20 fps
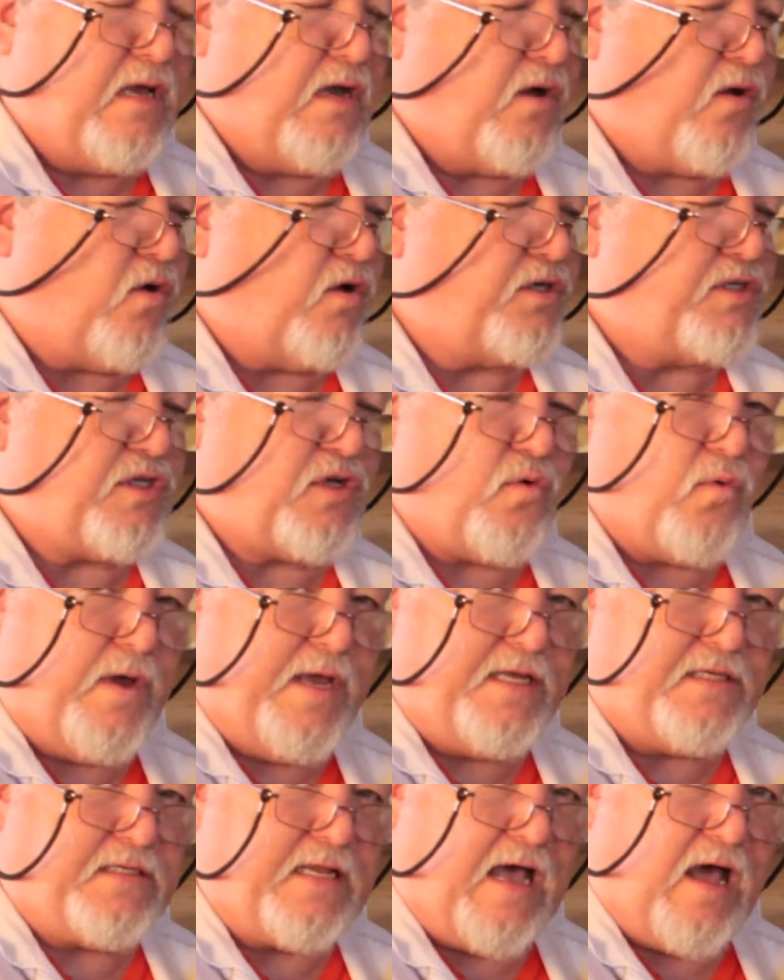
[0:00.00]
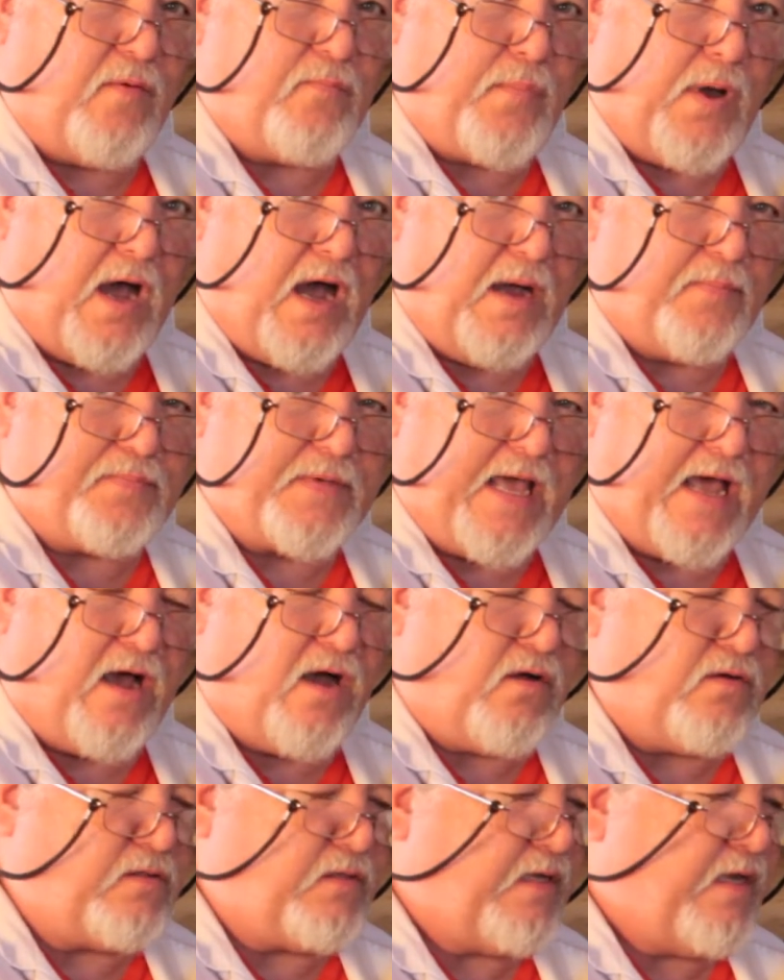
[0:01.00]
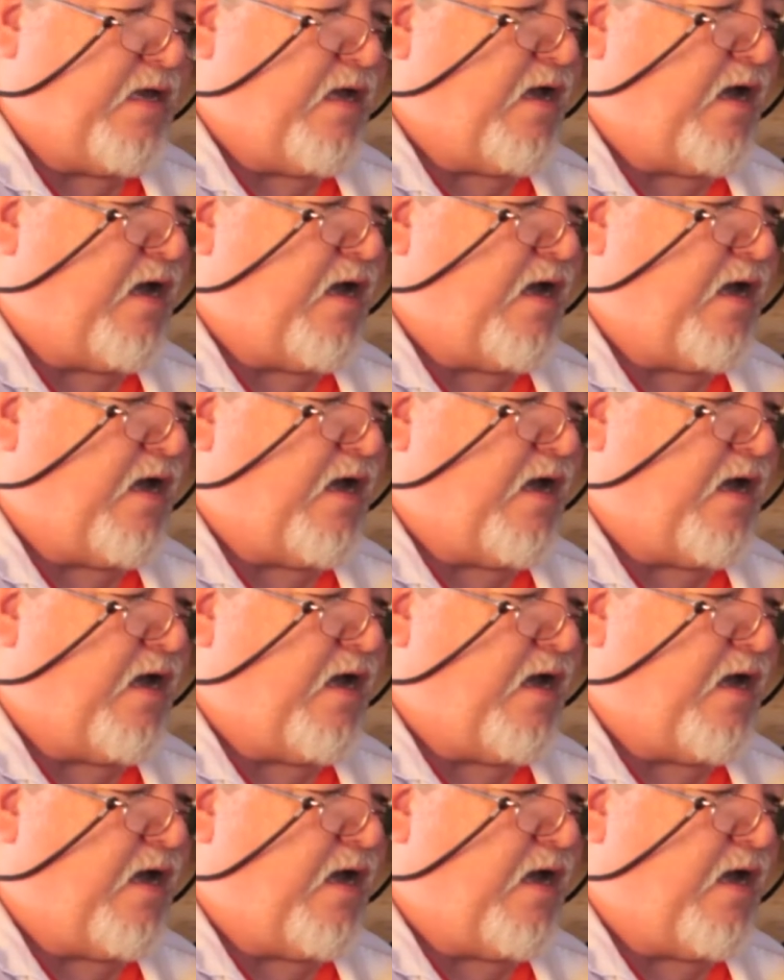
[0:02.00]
or squeezed out, popped out